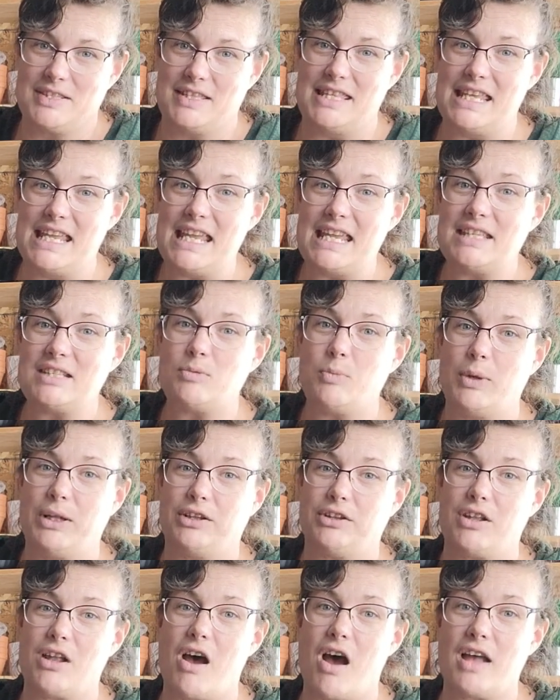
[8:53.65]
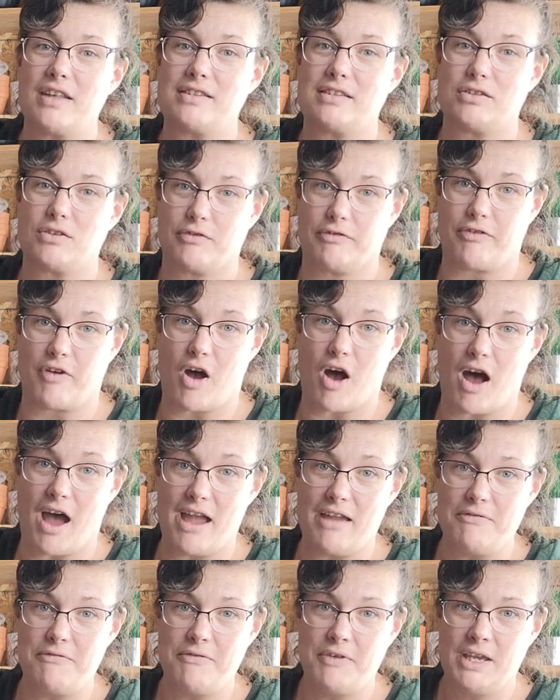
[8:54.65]
These will not
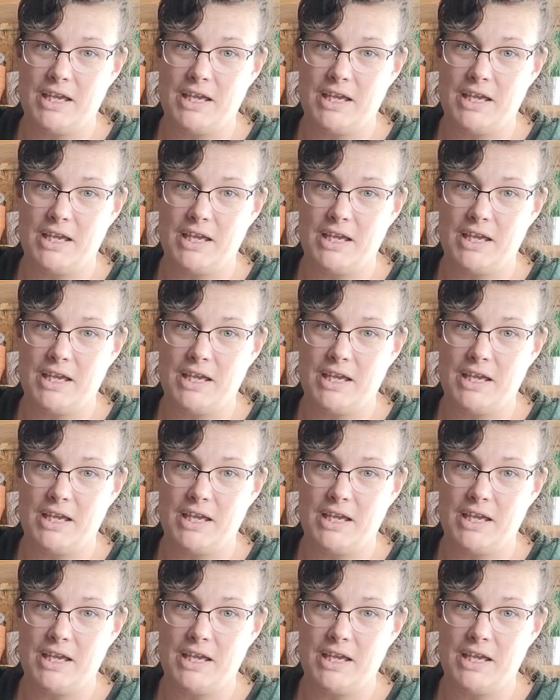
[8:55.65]
survive